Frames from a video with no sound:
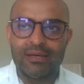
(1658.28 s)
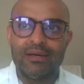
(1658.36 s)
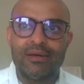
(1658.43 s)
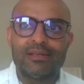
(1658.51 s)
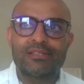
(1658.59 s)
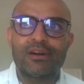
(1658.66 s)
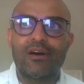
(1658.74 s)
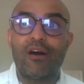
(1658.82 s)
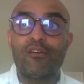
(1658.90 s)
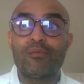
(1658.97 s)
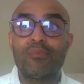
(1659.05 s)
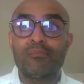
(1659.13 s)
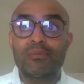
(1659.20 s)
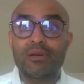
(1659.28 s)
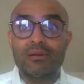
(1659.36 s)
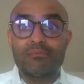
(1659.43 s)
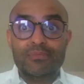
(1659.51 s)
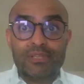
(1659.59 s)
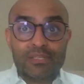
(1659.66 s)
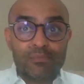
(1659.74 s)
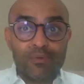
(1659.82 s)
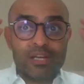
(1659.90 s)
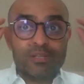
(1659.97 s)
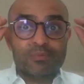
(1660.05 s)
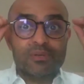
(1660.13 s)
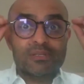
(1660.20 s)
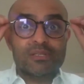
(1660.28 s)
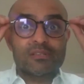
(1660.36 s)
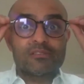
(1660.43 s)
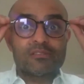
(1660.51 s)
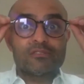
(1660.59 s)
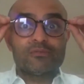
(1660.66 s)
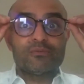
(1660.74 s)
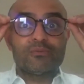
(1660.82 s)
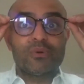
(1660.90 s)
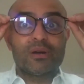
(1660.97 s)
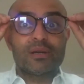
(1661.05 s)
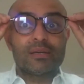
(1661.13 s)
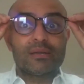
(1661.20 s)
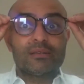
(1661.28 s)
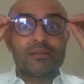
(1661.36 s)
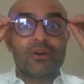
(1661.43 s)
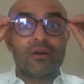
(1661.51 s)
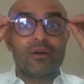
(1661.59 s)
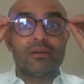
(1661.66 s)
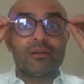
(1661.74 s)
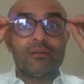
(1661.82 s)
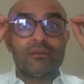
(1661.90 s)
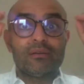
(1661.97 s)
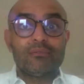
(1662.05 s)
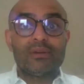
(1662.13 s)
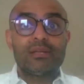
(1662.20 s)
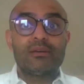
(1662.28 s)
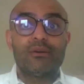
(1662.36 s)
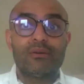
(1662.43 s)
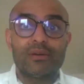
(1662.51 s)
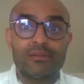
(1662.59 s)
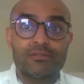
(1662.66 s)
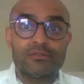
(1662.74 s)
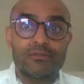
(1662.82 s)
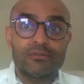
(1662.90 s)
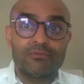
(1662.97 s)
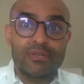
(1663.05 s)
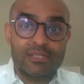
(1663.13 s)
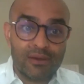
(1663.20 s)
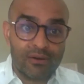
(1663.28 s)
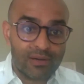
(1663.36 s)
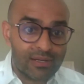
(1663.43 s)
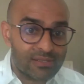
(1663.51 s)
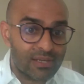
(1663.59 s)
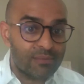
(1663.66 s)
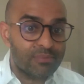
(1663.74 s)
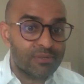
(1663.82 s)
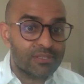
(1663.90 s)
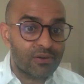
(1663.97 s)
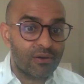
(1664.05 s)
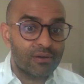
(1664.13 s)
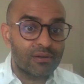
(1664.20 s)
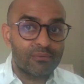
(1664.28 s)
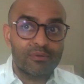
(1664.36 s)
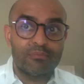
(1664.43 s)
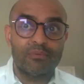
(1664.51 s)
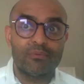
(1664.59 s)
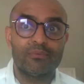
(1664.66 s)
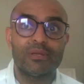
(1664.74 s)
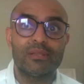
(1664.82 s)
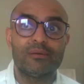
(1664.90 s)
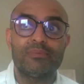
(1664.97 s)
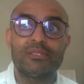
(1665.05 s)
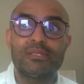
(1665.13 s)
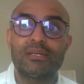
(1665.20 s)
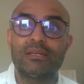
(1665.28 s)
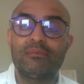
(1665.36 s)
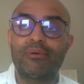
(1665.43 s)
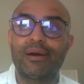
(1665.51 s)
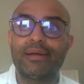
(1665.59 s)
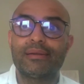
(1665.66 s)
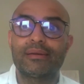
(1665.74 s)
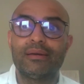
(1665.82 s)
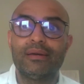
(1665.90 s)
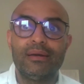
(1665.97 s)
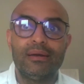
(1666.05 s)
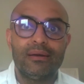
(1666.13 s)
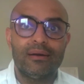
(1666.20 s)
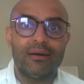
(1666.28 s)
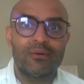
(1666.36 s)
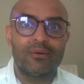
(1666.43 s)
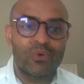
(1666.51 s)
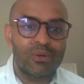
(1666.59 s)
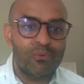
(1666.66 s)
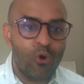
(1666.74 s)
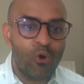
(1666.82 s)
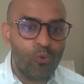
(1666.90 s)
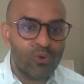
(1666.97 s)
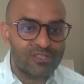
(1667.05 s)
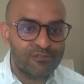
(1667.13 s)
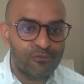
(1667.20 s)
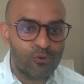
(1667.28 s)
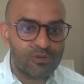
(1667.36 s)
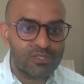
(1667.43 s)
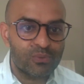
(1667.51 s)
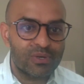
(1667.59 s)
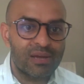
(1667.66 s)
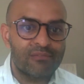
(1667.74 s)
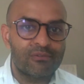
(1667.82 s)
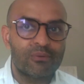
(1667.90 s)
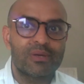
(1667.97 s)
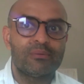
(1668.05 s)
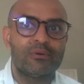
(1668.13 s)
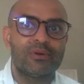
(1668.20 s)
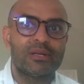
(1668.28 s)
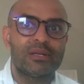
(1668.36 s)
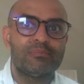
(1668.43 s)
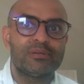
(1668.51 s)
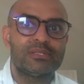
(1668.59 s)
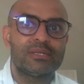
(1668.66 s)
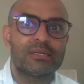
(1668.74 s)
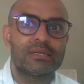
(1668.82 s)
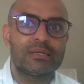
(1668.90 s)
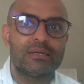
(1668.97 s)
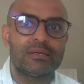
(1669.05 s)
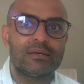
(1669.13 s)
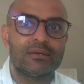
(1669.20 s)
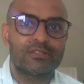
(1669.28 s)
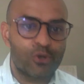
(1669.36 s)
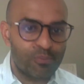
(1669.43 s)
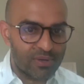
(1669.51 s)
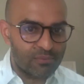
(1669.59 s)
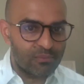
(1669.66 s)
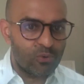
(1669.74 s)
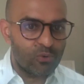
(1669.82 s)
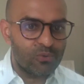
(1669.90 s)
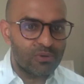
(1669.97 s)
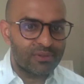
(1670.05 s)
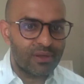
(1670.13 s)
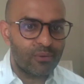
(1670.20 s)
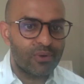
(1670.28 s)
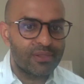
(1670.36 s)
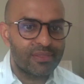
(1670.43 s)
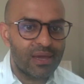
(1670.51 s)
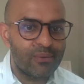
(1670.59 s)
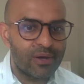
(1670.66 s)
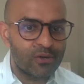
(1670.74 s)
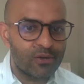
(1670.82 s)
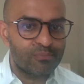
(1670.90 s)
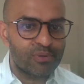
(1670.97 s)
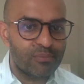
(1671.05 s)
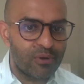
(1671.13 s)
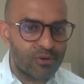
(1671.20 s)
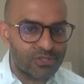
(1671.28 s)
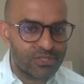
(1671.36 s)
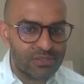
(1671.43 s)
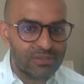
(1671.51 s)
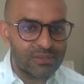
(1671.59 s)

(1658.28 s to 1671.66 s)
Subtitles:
So I remember just my experiences of working in China and really going into retail landscape in China with a particular brand. We were always forced whenever we were in a particular shopping mall that when they went on promotion,